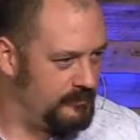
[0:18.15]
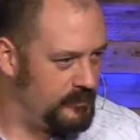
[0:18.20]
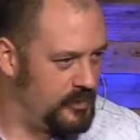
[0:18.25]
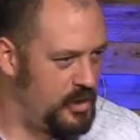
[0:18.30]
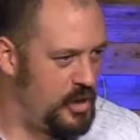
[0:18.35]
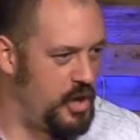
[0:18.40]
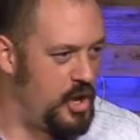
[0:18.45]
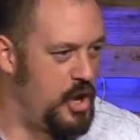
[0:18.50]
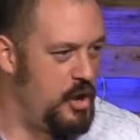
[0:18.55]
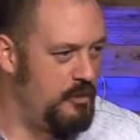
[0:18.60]

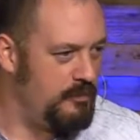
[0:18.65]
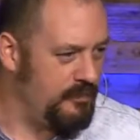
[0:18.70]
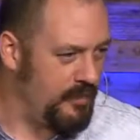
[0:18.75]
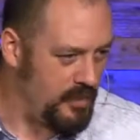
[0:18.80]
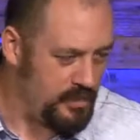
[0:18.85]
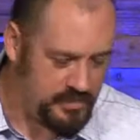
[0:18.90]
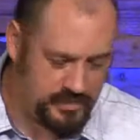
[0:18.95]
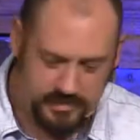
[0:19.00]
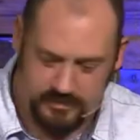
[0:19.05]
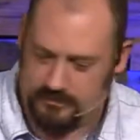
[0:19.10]

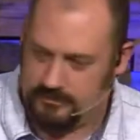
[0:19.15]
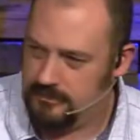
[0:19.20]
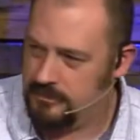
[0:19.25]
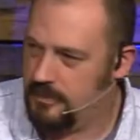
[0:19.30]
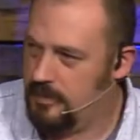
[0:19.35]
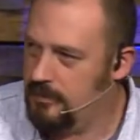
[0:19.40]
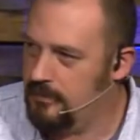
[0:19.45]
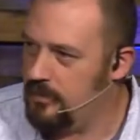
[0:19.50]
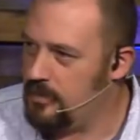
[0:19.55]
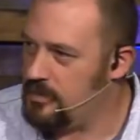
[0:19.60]
YouVersion.
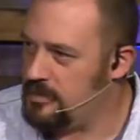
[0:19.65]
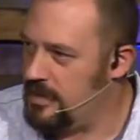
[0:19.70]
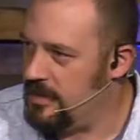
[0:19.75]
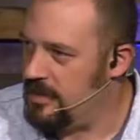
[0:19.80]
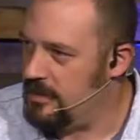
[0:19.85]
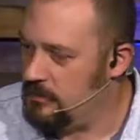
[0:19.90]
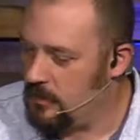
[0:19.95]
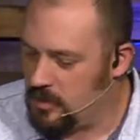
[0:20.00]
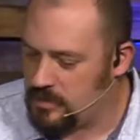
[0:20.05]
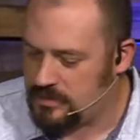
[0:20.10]
I
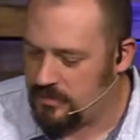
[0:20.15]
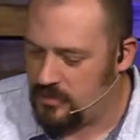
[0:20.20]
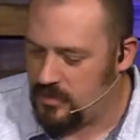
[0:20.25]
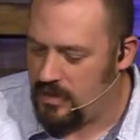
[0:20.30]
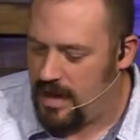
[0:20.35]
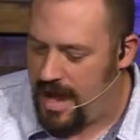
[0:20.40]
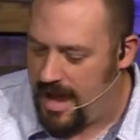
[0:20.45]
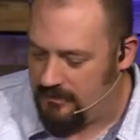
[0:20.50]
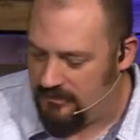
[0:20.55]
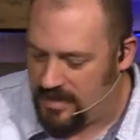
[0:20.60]
think most of you
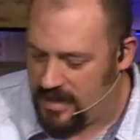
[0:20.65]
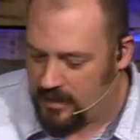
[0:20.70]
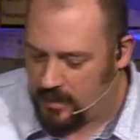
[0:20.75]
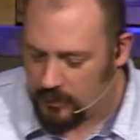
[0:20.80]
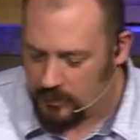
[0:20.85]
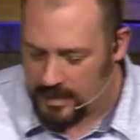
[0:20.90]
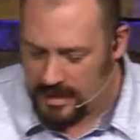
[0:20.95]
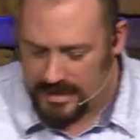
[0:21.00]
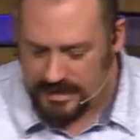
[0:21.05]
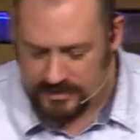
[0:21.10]
have that
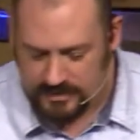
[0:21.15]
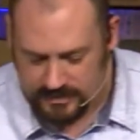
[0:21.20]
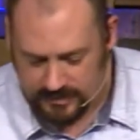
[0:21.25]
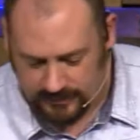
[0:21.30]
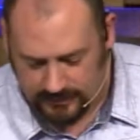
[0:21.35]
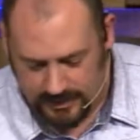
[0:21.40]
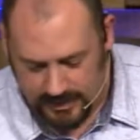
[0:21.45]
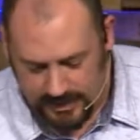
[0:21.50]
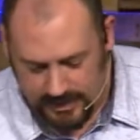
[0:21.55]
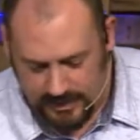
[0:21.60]
already,
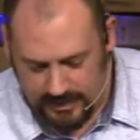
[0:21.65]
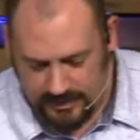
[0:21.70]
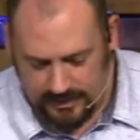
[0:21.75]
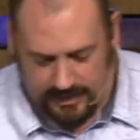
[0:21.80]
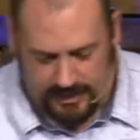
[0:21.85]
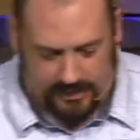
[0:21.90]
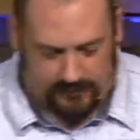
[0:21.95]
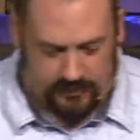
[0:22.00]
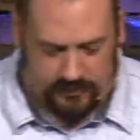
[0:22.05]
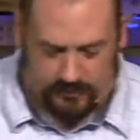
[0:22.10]
so
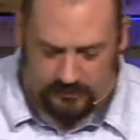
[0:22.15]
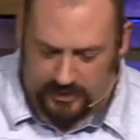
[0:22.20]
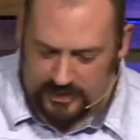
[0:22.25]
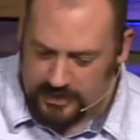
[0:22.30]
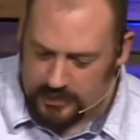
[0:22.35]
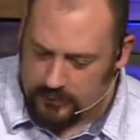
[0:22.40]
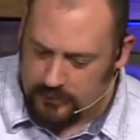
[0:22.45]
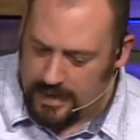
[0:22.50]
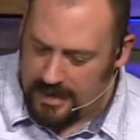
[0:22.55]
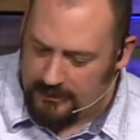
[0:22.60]
feel free
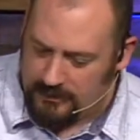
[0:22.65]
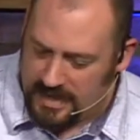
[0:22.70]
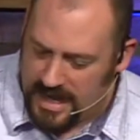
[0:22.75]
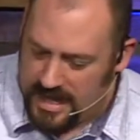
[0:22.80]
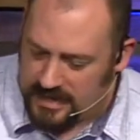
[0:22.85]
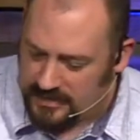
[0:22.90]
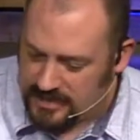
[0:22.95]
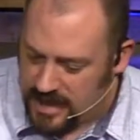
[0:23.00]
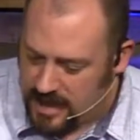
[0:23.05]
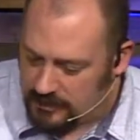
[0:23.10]
to grab
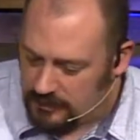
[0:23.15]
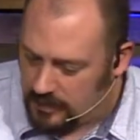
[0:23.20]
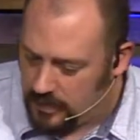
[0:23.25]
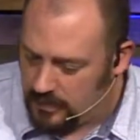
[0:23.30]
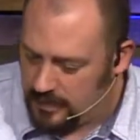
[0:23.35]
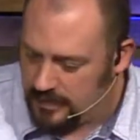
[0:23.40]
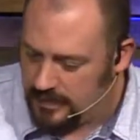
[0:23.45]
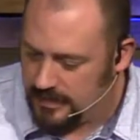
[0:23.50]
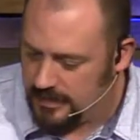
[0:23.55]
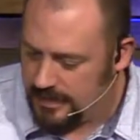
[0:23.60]
that,
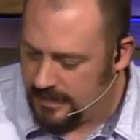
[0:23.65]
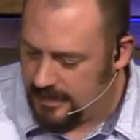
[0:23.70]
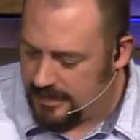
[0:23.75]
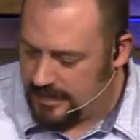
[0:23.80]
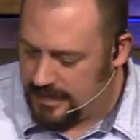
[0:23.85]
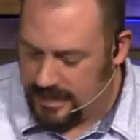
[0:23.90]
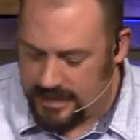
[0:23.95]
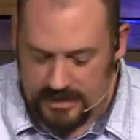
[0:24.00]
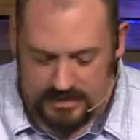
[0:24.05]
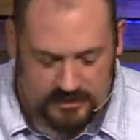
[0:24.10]
download it,
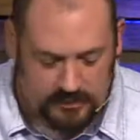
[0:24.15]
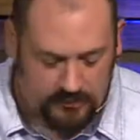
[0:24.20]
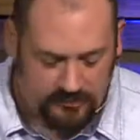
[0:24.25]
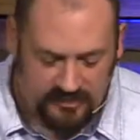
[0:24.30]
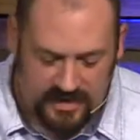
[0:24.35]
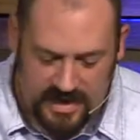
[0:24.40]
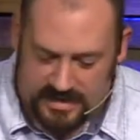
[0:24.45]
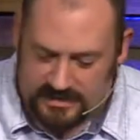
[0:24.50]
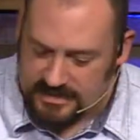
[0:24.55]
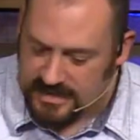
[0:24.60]
and it's a
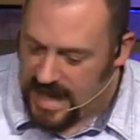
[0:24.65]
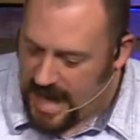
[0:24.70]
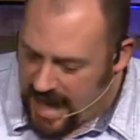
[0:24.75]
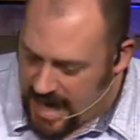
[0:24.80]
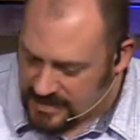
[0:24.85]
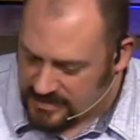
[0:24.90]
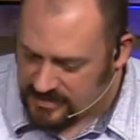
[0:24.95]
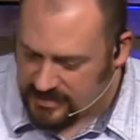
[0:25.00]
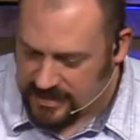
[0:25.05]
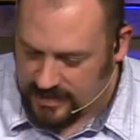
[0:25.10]

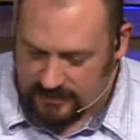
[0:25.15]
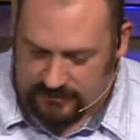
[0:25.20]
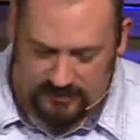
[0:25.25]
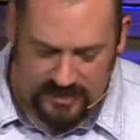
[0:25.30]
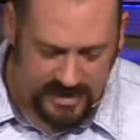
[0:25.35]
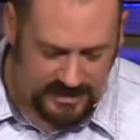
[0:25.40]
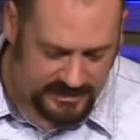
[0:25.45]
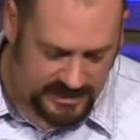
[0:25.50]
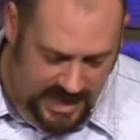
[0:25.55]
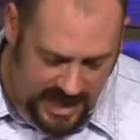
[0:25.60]
fantastic,
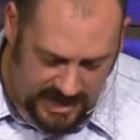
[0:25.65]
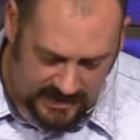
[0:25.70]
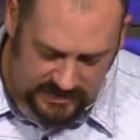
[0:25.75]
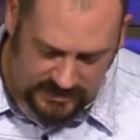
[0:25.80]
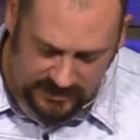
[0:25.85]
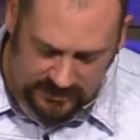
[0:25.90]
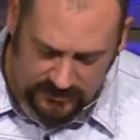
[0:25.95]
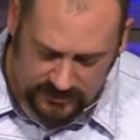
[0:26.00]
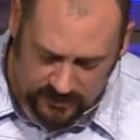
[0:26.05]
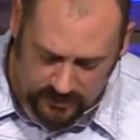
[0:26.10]

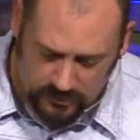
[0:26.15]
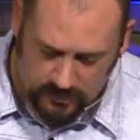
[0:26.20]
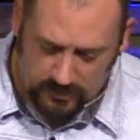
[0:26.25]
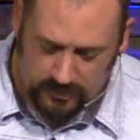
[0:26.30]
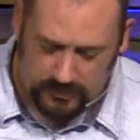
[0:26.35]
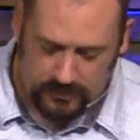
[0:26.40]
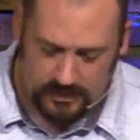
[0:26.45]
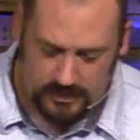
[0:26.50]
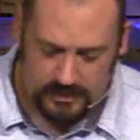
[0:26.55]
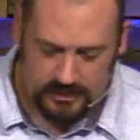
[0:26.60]
fantastic
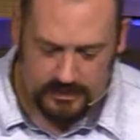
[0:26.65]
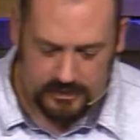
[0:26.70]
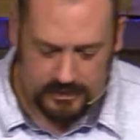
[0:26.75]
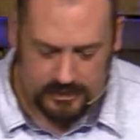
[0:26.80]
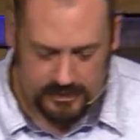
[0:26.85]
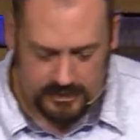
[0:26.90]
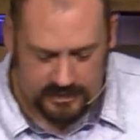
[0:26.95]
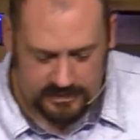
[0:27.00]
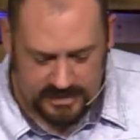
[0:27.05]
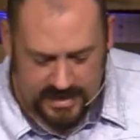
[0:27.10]
tool
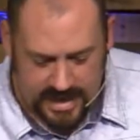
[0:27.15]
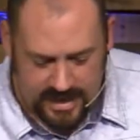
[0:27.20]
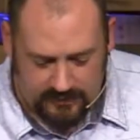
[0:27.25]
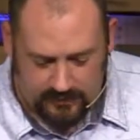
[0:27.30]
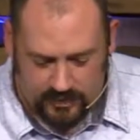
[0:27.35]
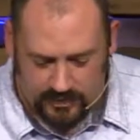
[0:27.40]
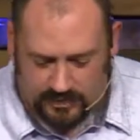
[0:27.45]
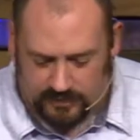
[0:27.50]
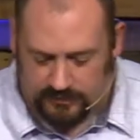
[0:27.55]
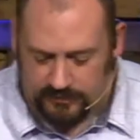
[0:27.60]
to have
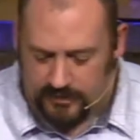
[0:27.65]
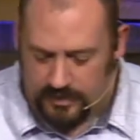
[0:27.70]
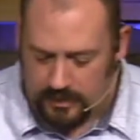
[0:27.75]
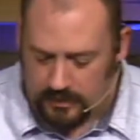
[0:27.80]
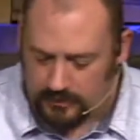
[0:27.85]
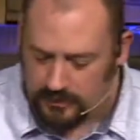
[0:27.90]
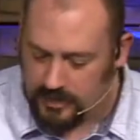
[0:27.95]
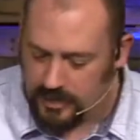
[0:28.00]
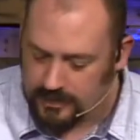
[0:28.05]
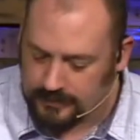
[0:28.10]
on your
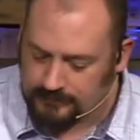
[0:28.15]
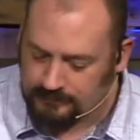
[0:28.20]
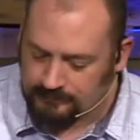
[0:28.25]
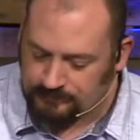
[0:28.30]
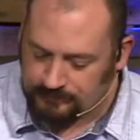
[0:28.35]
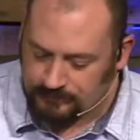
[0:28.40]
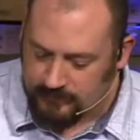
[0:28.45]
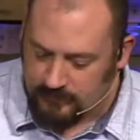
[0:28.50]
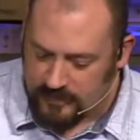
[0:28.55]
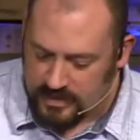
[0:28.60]
phone there.
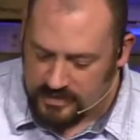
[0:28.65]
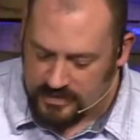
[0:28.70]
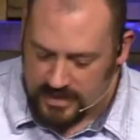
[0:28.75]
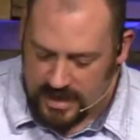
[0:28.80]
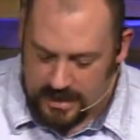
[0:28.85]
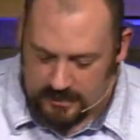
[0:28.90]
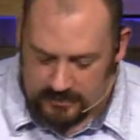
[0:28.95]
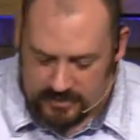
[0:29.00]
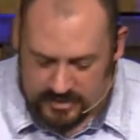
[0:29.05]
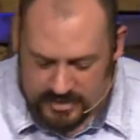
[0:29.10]

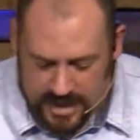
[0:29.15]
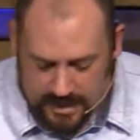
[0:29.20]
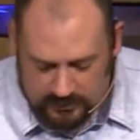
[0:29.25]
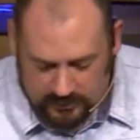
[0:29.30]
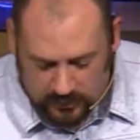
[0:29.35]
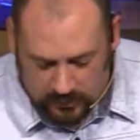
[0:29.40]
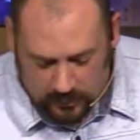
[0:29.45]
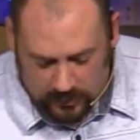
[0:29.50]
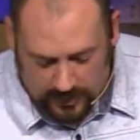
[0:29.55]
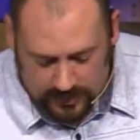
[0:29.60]
James
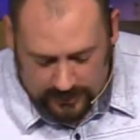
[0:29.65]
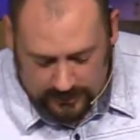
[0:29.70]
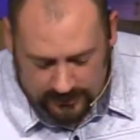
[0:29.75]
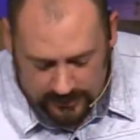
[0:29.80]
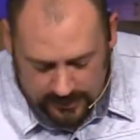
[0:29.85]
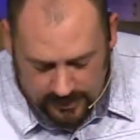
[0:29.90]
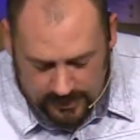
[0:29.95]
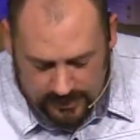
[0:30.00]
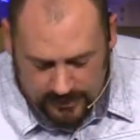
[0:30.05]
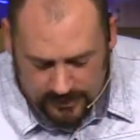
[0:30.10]
chapter 1,
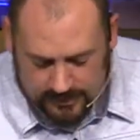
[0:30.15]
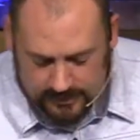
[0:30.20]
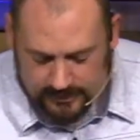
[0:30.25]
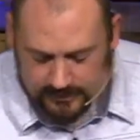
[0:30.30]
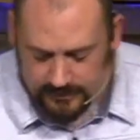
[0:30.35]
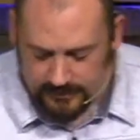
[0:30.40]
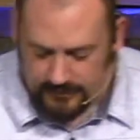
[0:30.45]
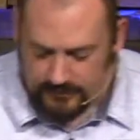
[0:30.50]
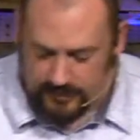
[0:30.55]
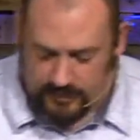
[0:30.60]

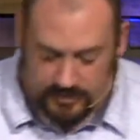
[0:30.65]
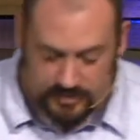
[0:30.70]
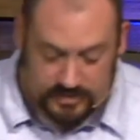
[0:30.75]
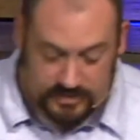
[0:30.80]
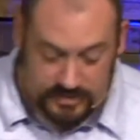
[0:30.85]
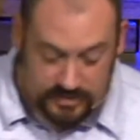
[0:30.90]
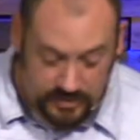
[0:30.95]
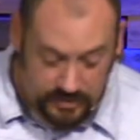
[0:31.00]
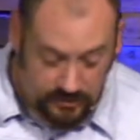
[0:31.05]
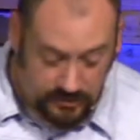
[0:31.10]
verse
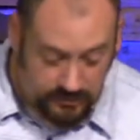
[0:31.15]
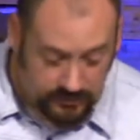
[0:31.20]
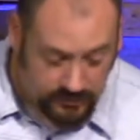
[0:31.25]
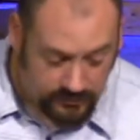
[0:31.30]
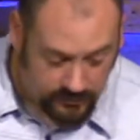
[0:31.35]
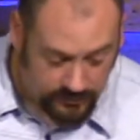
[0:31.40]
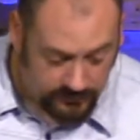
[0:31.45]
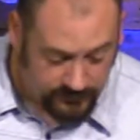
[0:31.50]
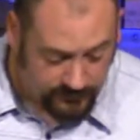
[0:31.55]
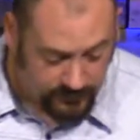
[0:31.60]
2
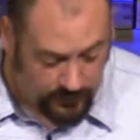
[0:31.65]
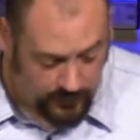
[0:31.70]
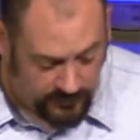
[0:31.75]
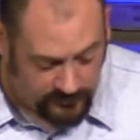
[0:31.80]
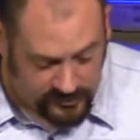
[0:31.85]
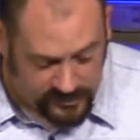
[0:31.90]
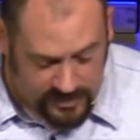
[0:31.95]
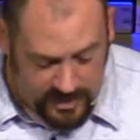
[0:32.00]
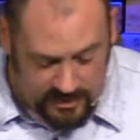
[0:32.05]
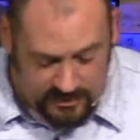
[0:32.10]
through 4.
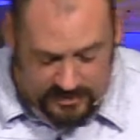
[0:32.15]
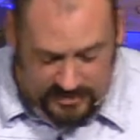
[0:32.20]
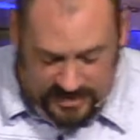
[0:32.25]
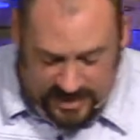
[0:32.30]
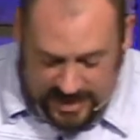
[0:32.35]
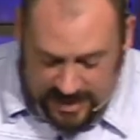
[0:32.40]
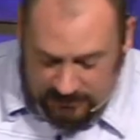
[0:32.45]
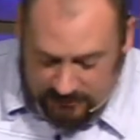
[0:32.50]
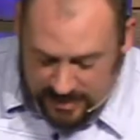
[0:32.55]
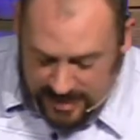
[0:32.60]
If you're there,
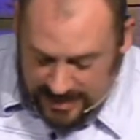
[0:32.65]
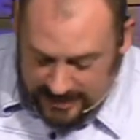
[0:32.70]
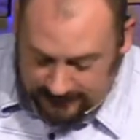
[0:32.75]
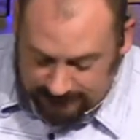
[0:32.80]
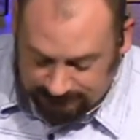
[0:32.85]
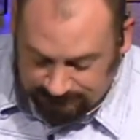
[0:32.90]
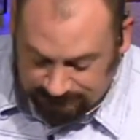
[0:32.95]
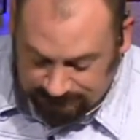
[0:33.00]
say amen.